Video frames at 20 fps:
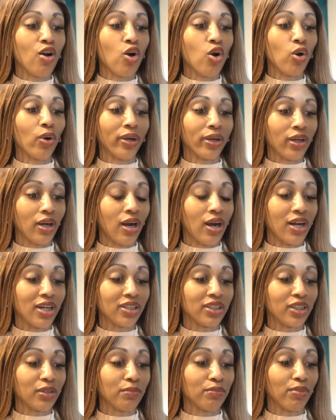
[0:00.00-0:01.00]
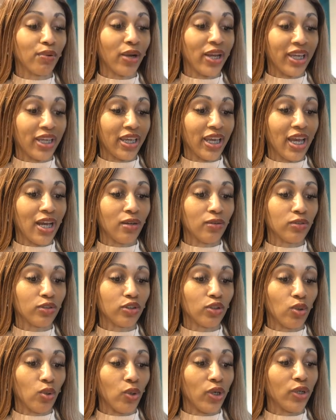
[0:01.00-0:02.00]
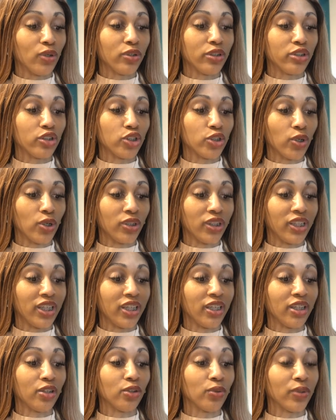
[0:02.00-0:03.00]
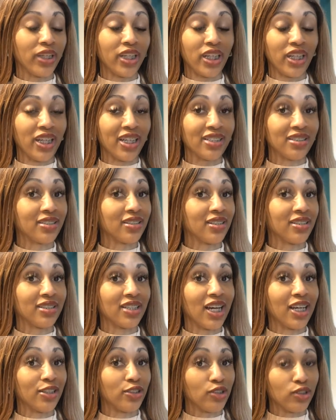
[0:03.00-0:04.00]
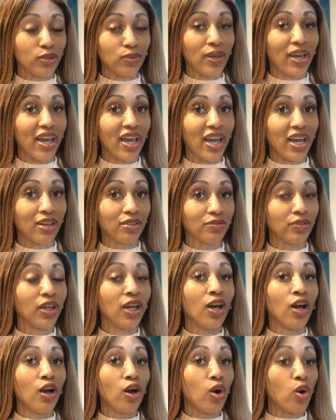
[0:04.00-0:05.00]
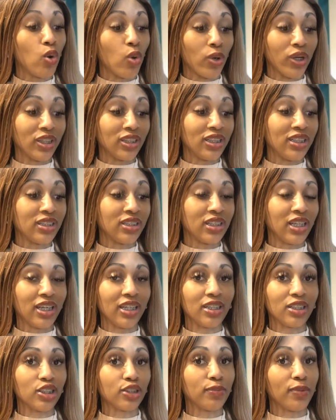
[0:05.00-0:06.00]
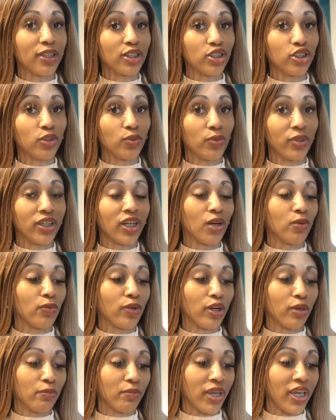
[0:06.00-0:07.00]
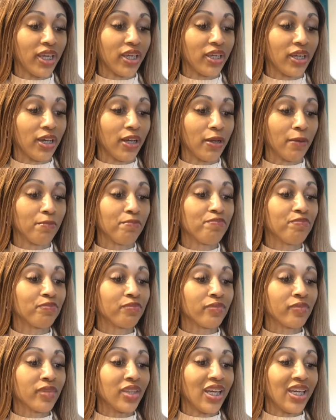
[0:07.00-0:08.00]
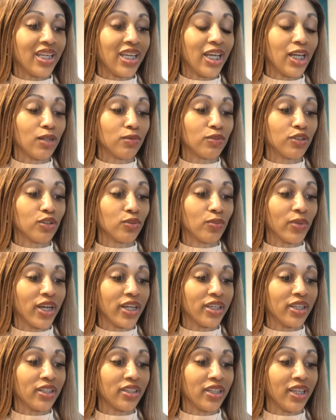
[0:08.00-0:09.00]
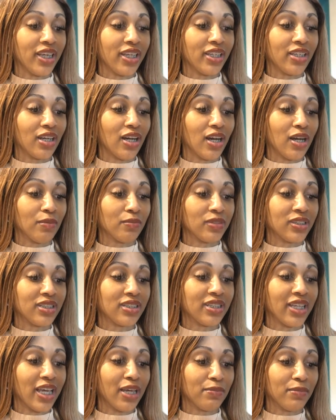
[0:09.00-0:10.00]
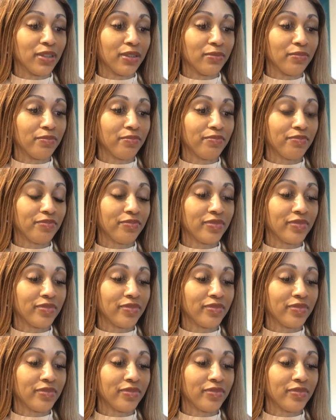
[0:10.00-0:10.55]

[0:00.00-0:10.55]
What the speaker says: or causing breakouts. Oil controlling ingredients, because I do have oily skin, especially when I wear makeup. It helps to regulate sebum